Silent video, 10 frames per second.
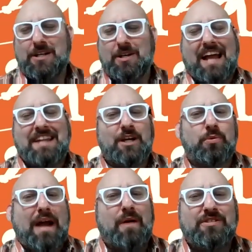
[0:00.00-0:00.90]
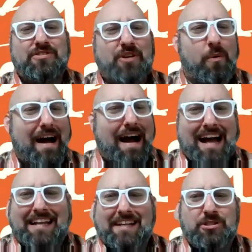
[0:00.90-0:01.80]
my god. And the crowd is so
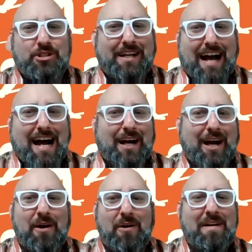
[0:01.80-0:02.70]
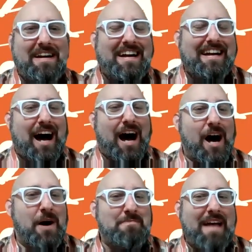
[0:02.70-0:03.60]
hot in Chicago.
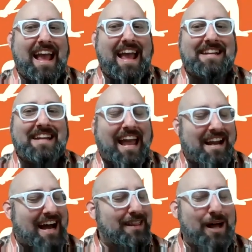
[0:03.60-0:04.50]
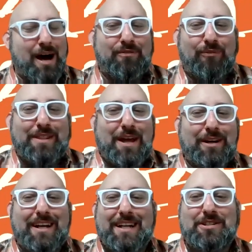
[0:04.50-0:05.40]
And I love when
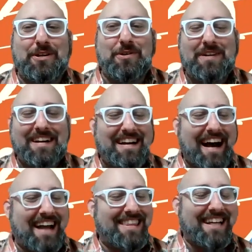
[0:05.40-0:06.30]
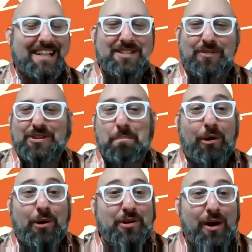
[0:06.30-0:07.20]
they're gonna do, I think it's what,
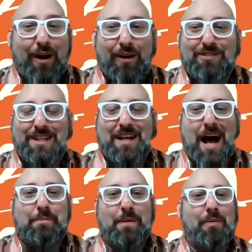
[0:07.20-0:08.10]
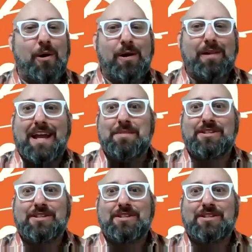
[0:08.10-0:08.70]
the Bulldog off the top, and Paul